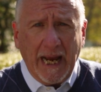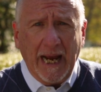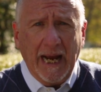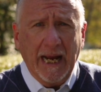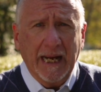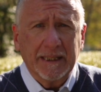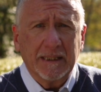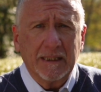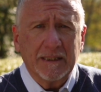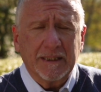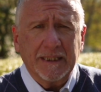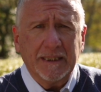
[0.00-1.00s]
And
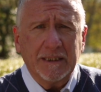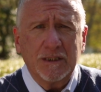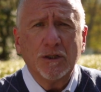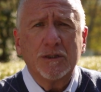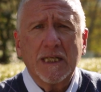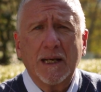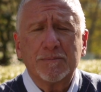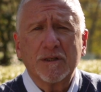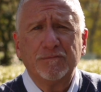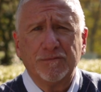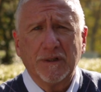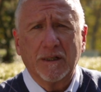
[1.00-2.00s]
the two types of
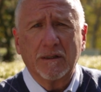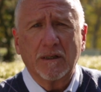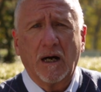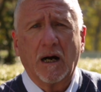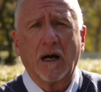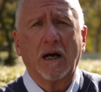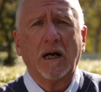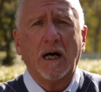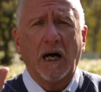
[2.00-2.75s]
fear are